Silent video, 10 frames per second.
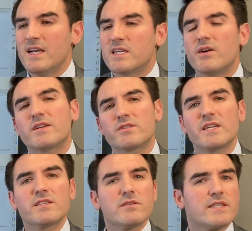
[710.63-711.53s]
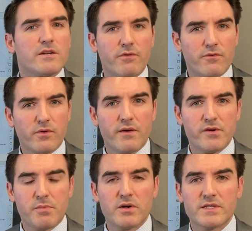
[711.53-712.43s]
Now, exercise looks different for every
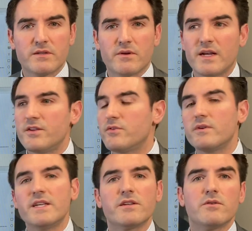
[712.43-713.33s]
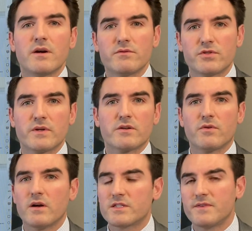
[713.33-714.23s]
person, right? You don't need to go out and join a
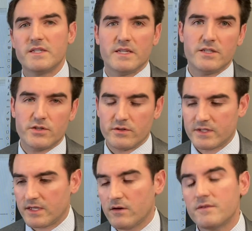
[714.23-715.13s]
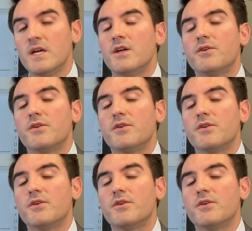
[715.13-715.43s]
CrossFit and injure yourself.